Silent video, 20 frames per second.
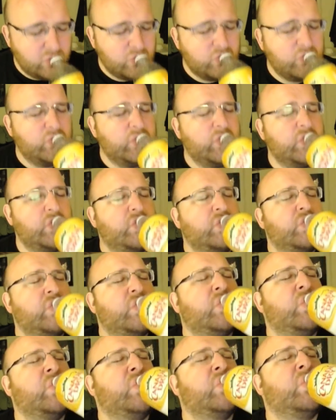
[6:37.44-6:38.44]

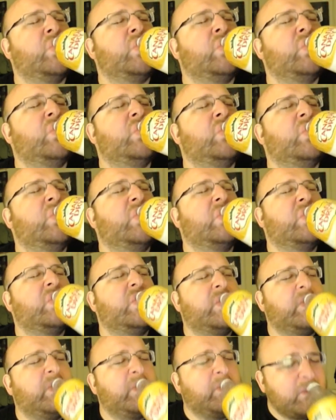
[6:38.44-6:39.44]

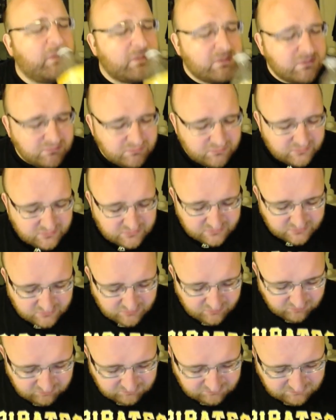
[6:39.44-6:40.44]

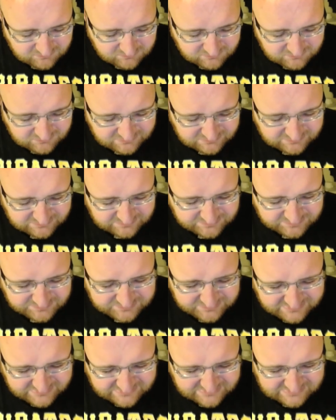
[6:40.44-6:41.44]

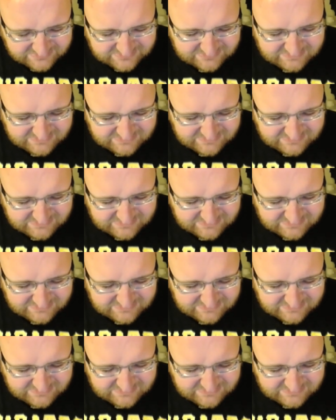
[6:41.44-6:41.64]
Nothing is said.